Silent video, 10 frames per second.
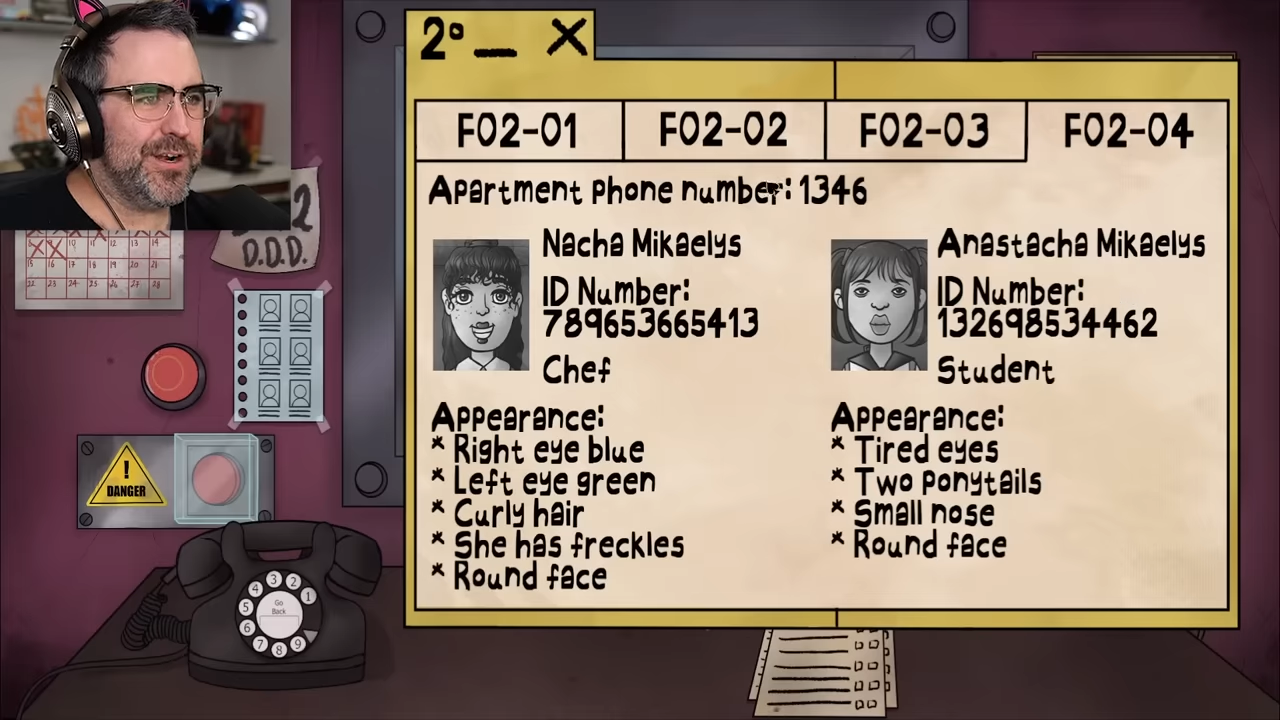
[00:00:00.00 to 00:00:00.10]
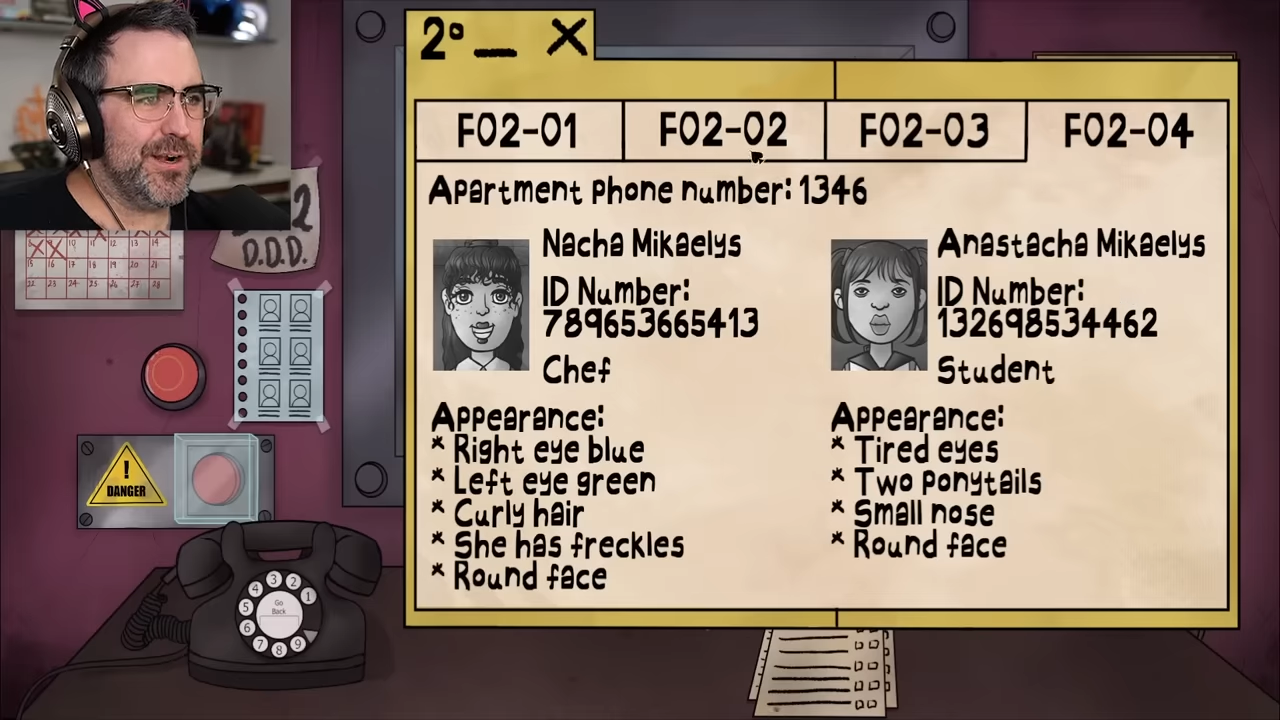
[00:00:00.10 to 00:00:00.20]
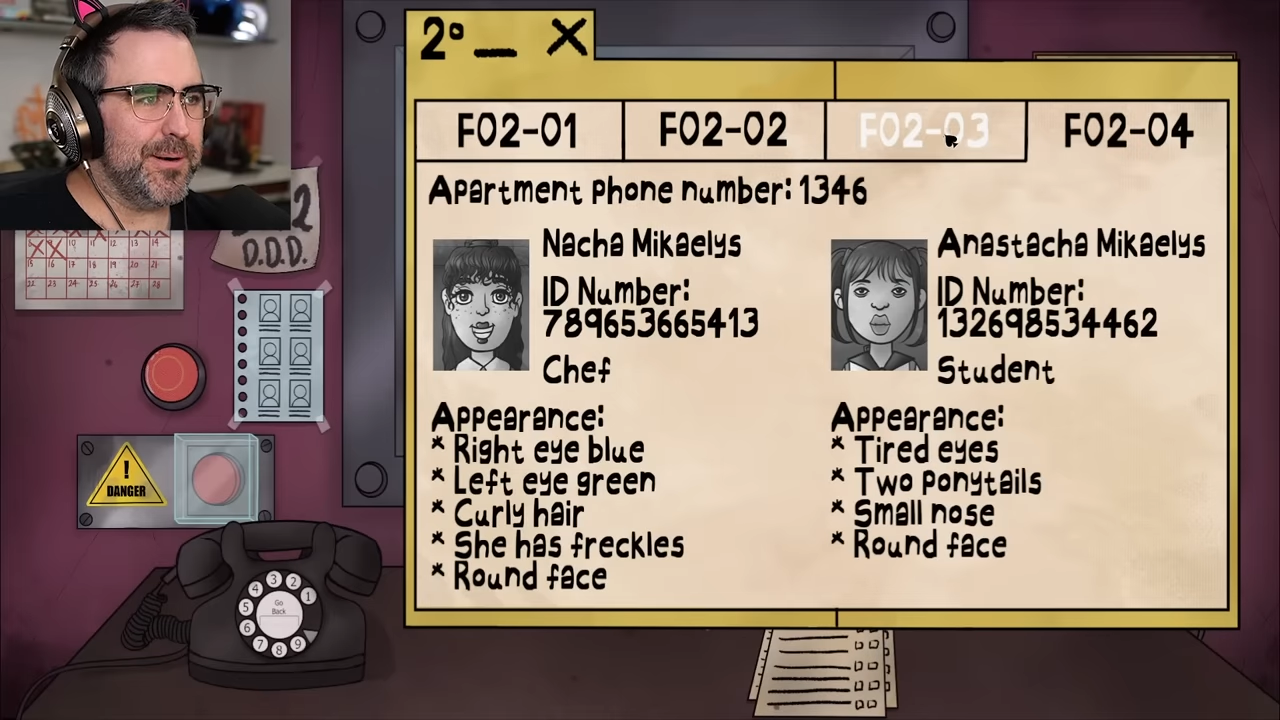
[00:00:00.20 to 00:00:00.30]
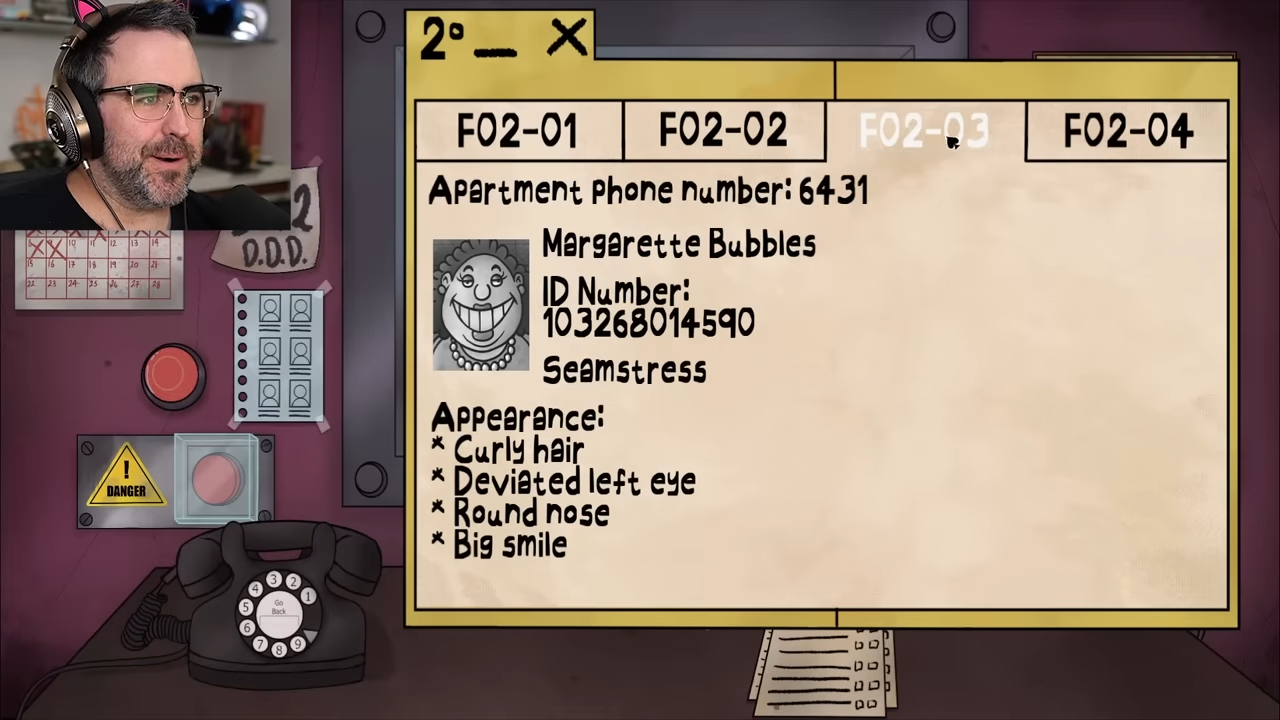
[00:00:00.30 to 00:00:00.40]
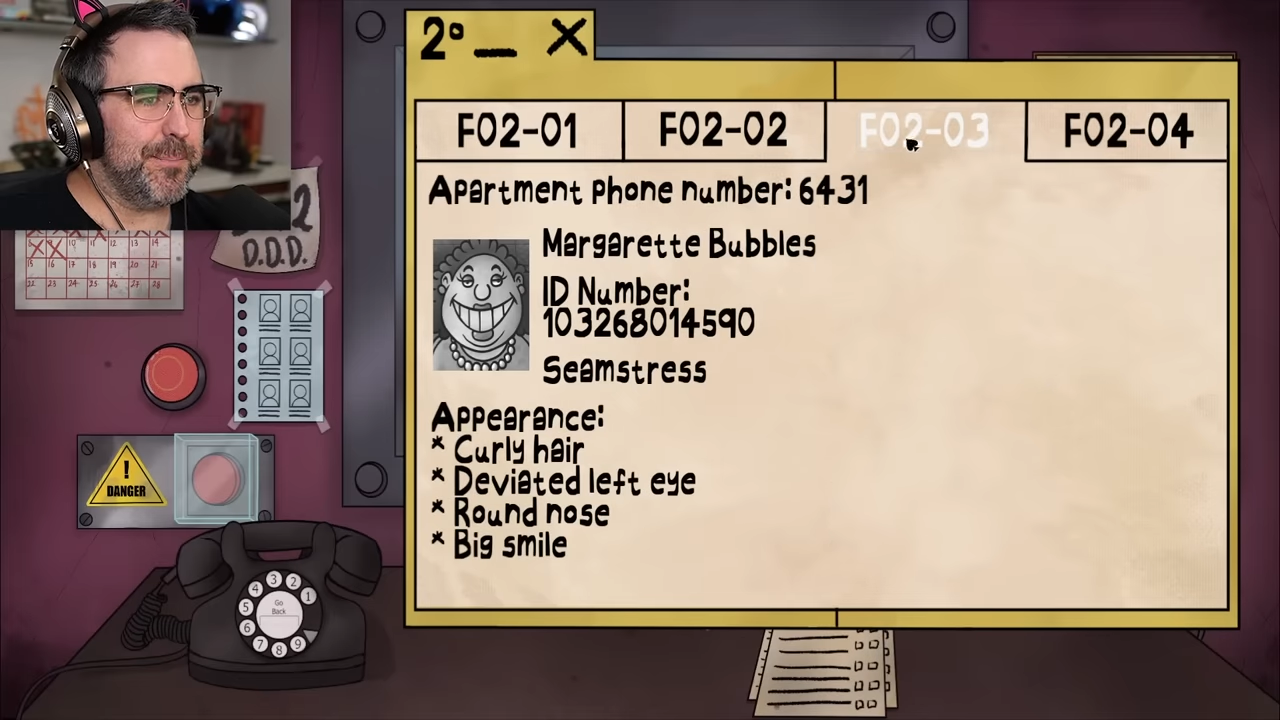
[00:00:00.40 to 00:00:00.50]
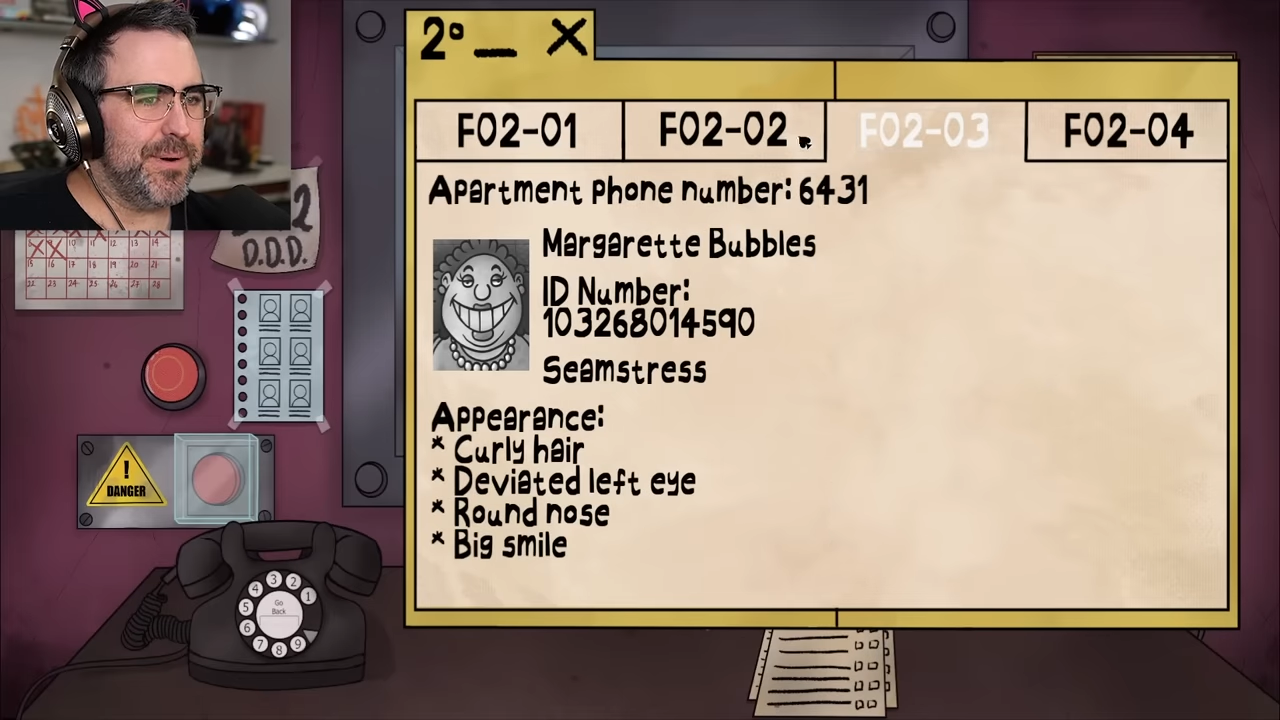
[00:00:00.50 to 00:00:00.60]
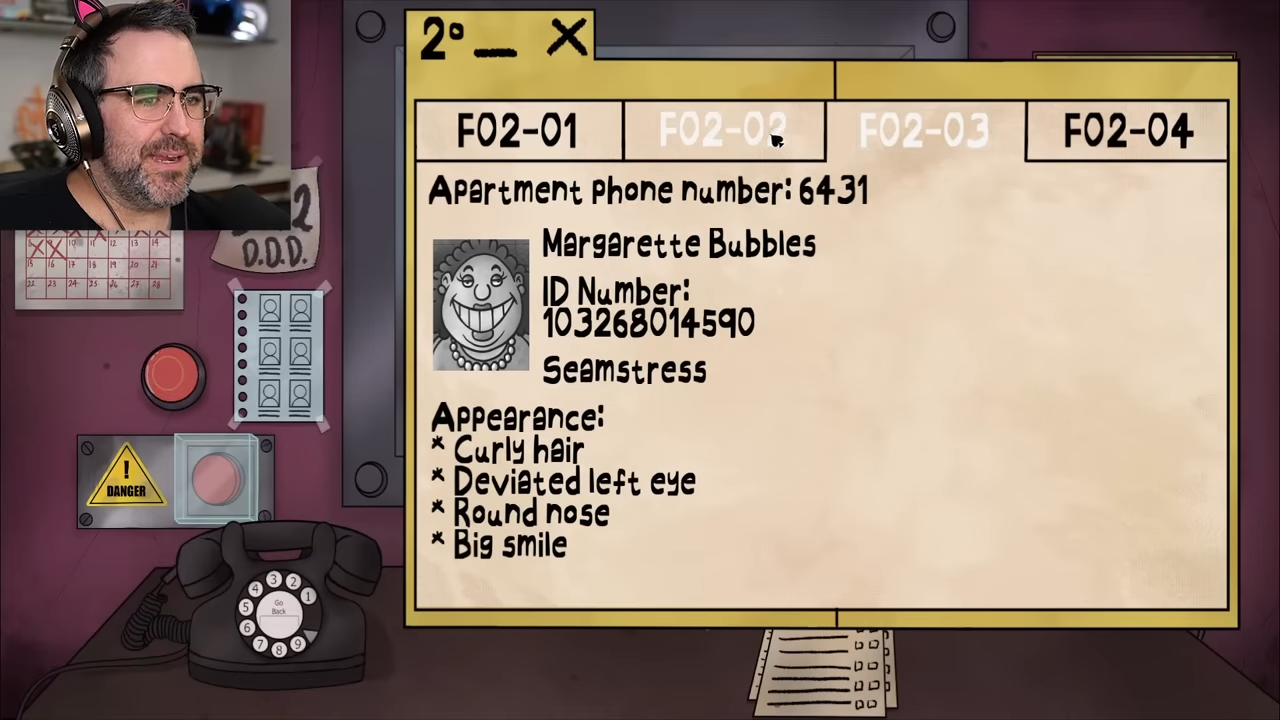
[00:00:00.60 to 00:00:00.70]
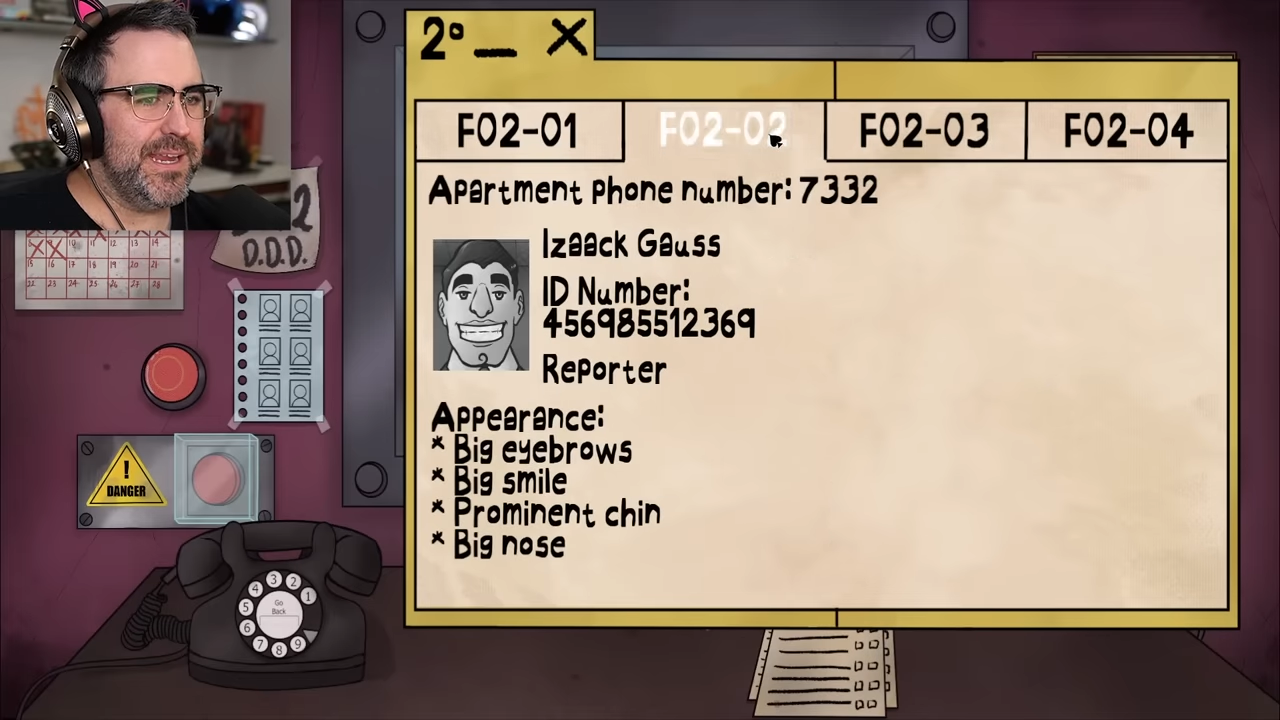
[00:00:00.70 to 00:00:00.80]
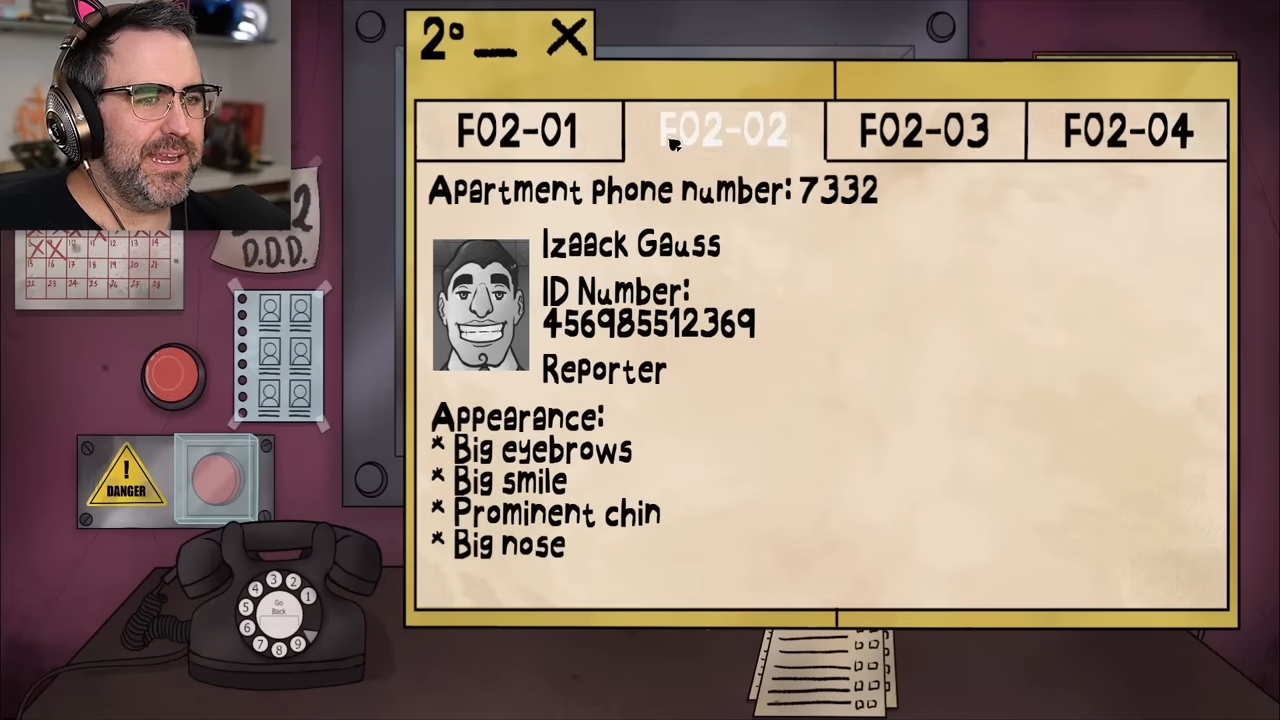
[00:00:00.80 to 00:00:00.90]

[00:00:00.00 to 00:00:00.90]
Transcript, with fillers: here, buddy?